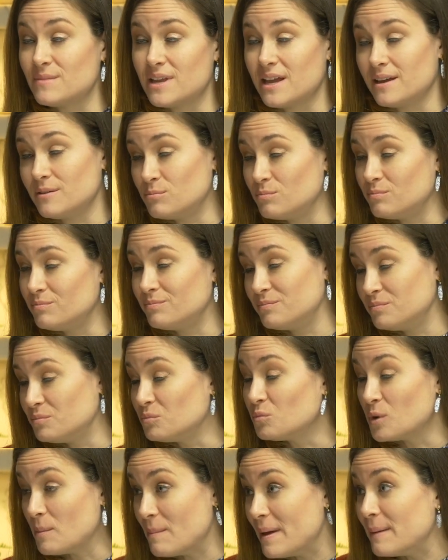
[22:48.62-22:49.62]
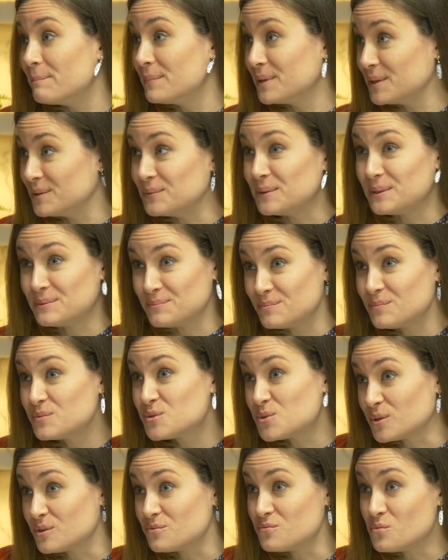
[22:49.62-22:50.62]
I remember we
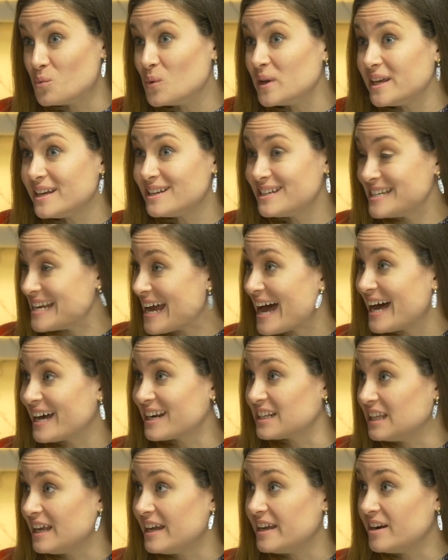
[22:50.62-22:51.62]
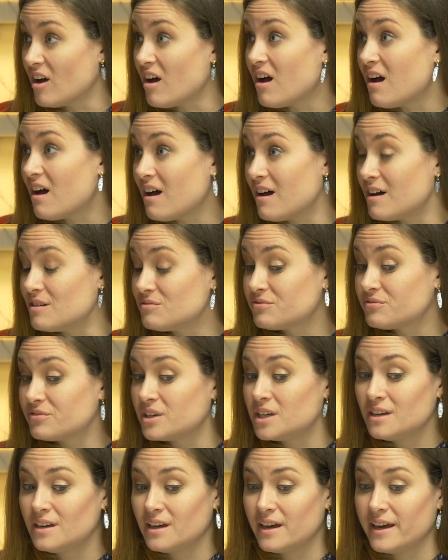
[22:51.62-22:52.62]
sort of weaned Adelaide off
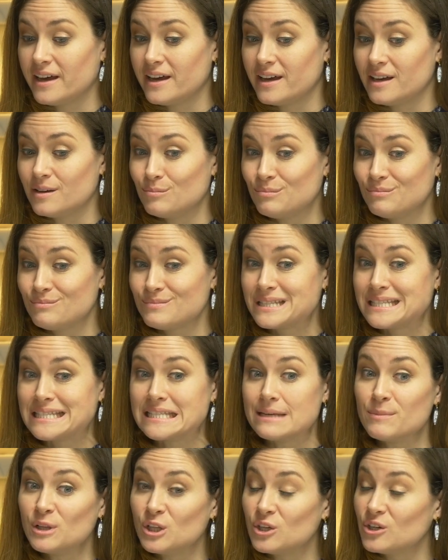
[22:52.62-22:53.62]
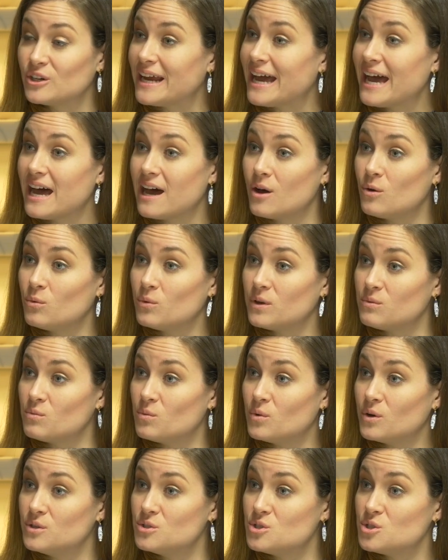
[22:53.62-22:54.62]
similar to how we
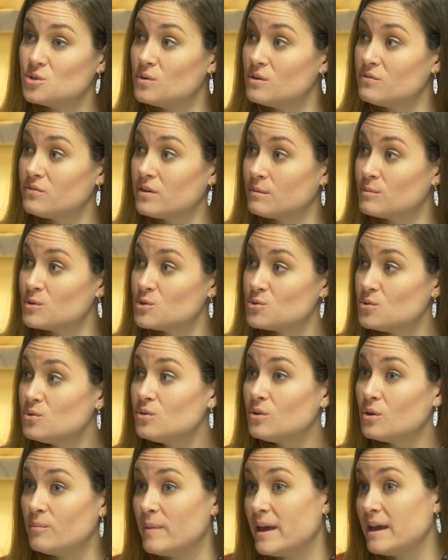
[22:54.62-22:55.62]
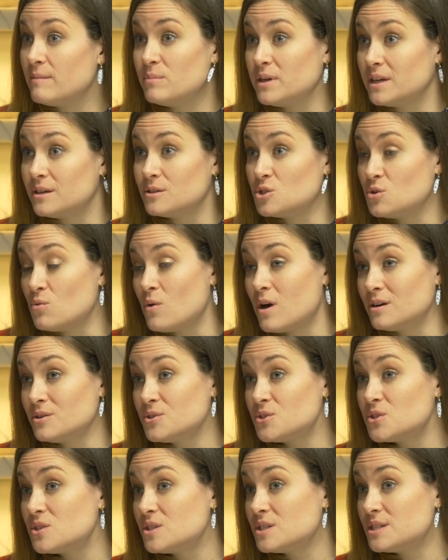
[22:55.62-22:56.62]
would to a pharmaceutical med, because
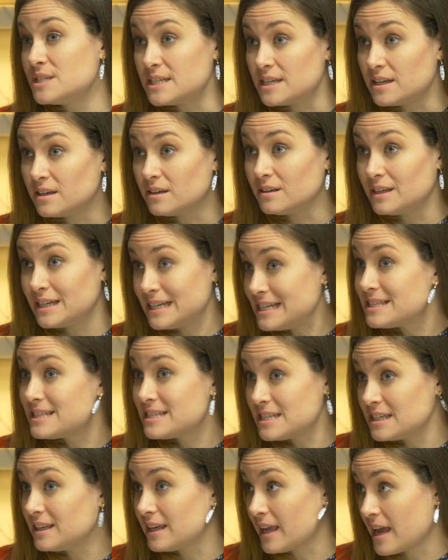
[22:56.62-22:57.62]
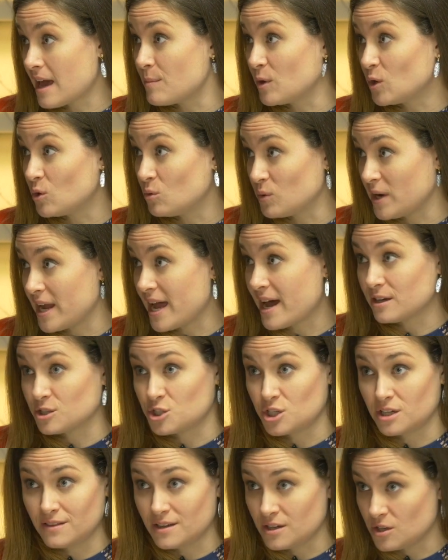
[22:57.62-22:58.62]
it is still a chemical
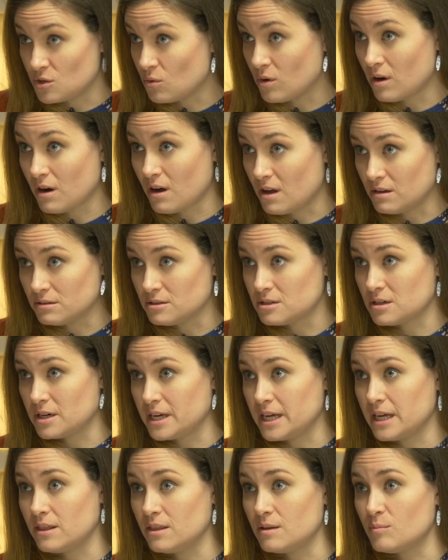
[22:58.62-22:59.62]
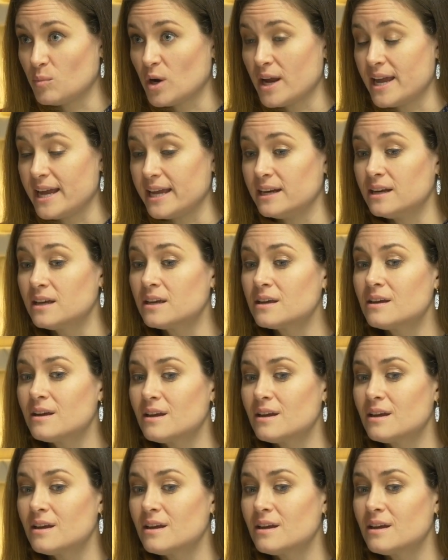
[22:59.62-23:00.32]
reaction that you are altering in the brain.